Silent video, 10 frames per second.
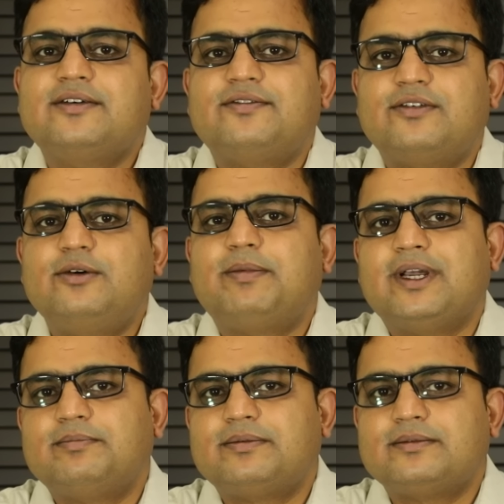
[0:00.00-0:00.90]
the food
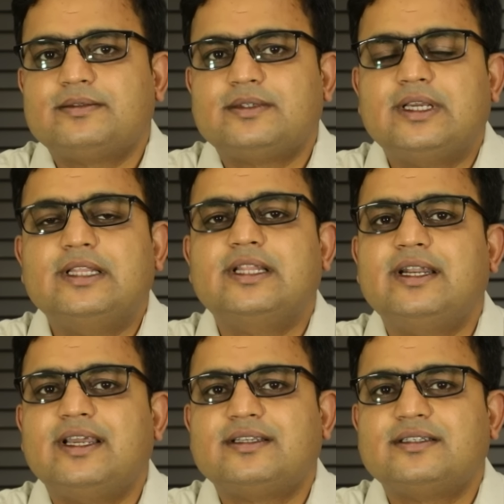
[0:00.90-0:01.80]
pipe in the
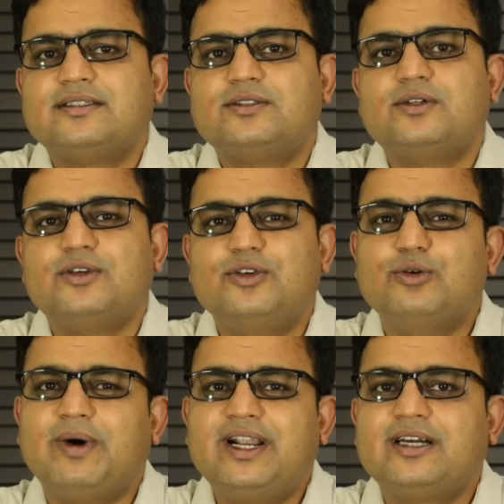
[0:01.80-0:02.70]
neck, so you
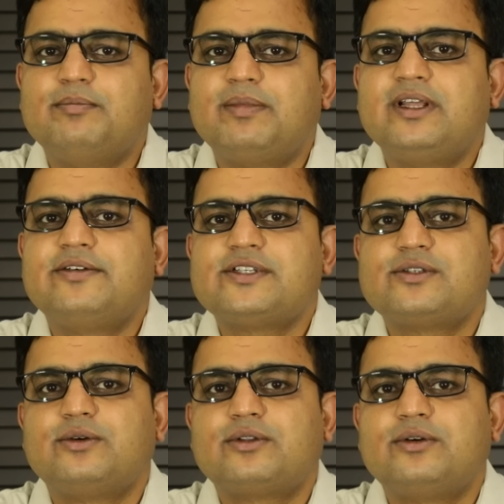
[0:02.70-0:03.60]
might complain of a
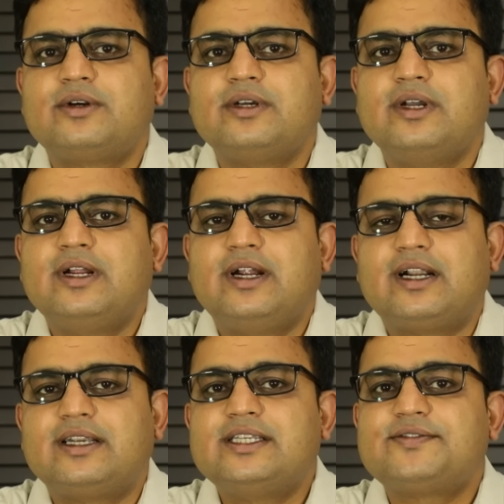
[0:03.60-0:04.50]
sore throat
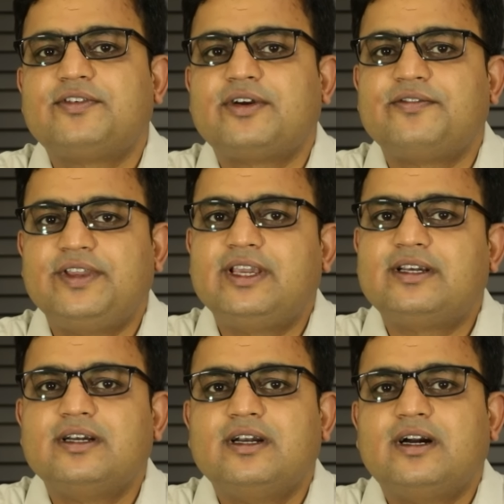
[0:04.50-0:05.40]
at least for a week
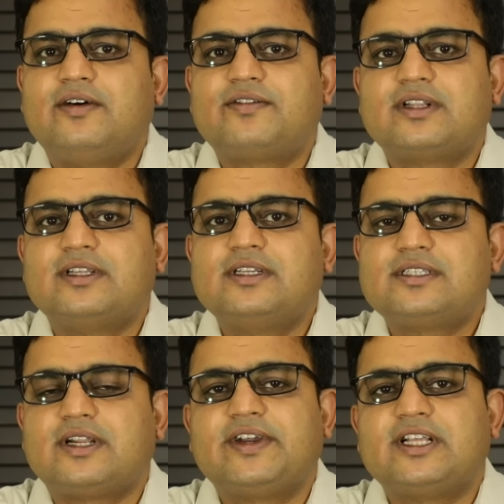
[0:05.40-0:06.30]
after the
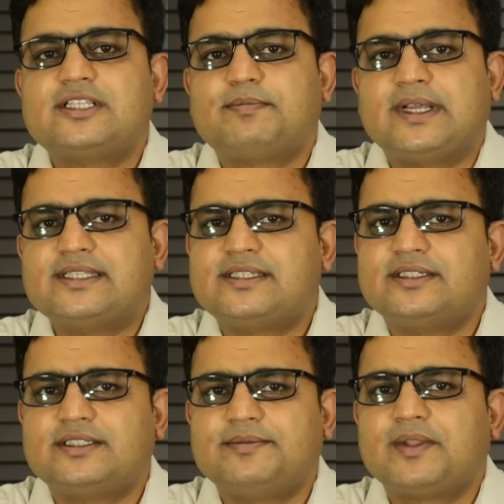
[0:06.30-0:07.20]
cervical spine
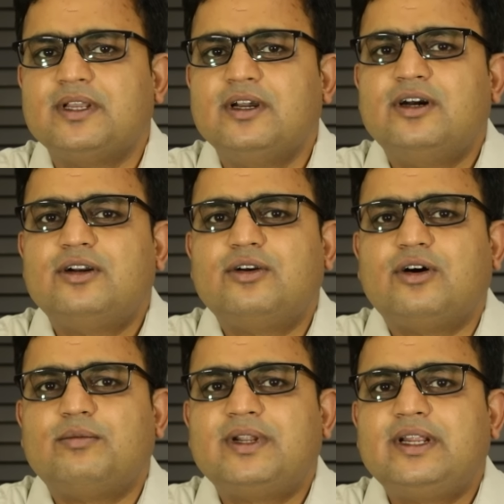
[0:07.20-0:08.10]
surgery.
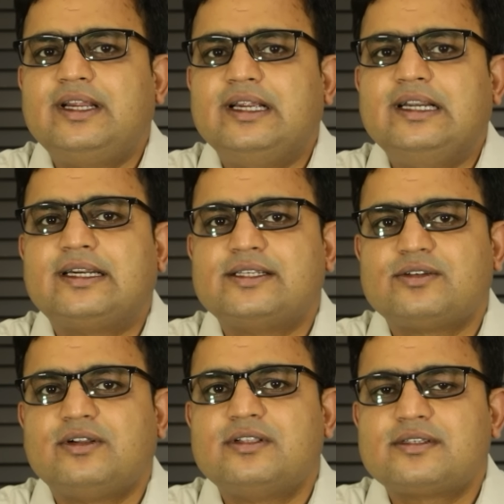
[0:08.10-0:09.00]
Normally it
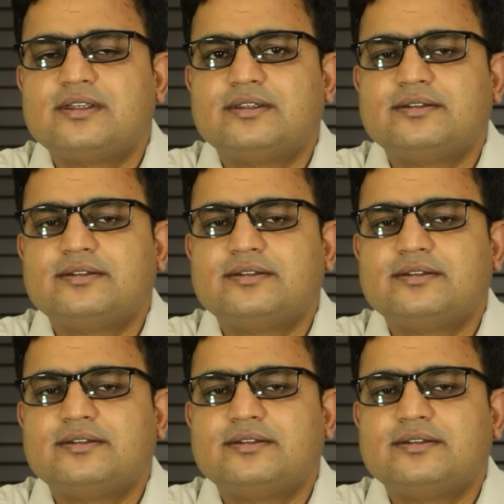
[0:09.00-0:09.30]
resolves